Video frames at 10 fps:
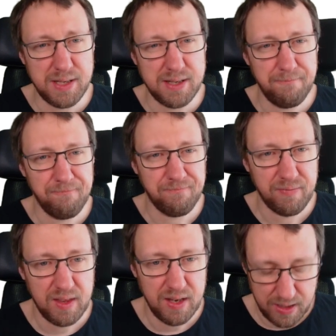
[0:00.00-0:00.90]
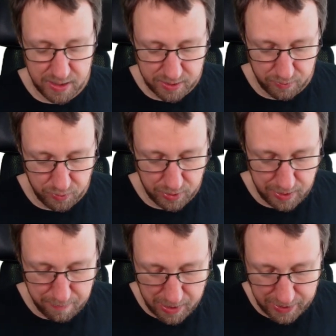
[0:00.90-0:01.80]
So we do the
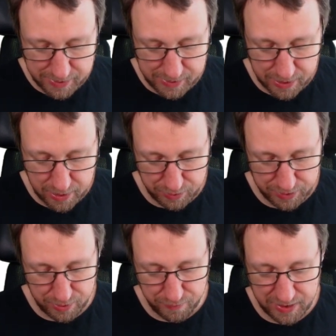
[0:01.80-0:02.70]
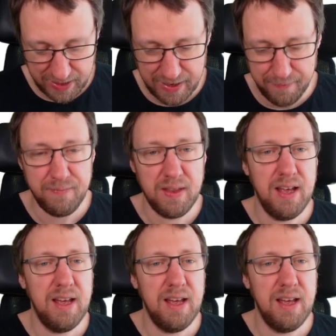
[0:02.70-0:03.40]
D minus decodings over there.